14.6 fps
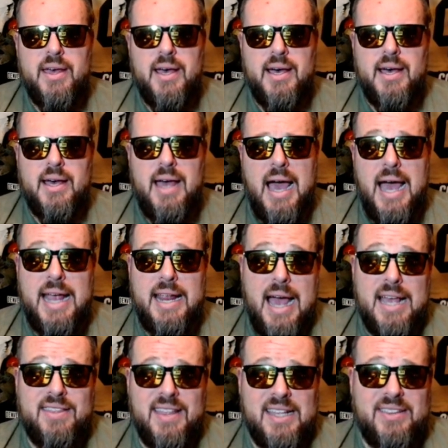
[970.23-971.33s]

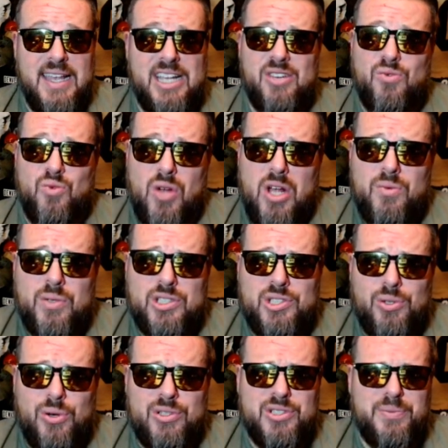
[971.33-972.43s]
I think they can run with
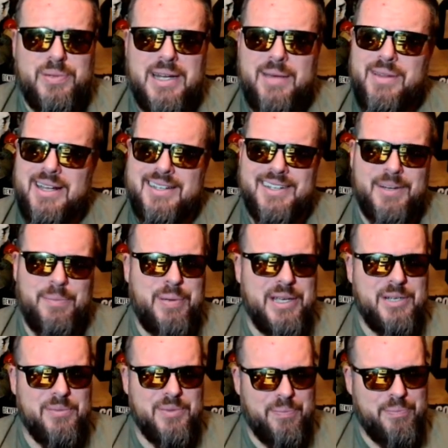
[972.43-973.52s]
Georgia, but I'm not going to pick
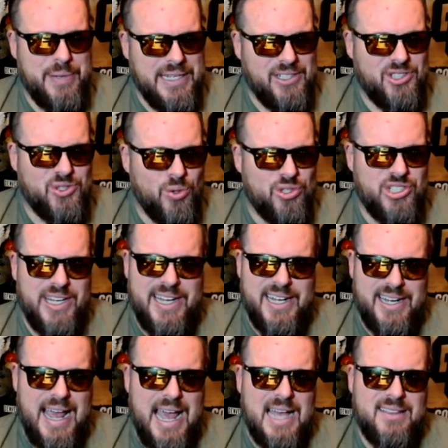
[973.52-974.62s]
them to beat Georgia
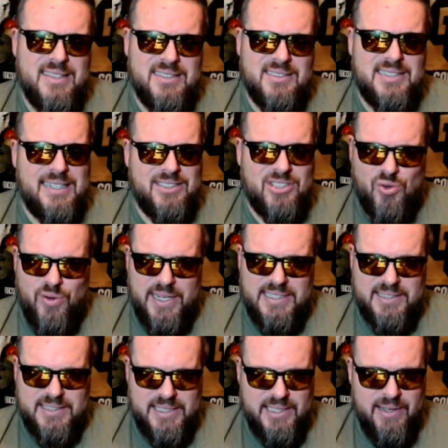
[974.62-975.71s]
in Athens. That's
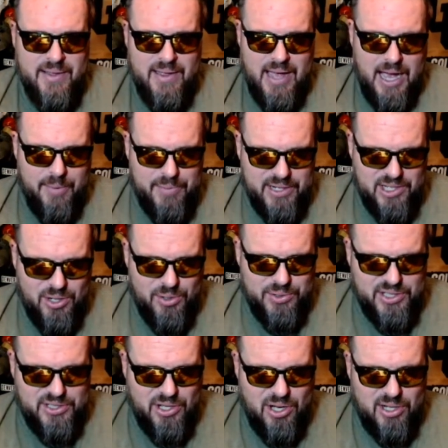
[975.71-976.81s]
crazy. I'm going to
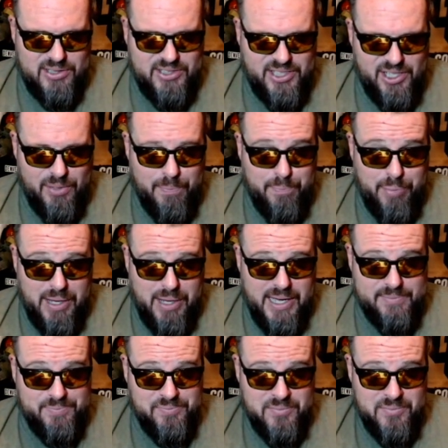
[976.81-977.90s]
go with the dogs here,
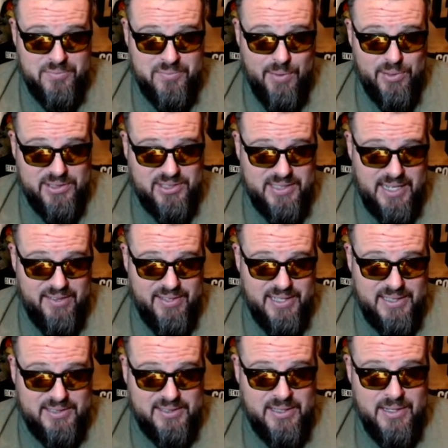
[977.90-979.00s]
but I will say
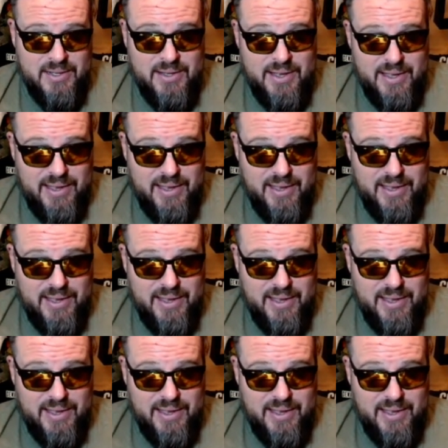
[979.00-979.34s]
this.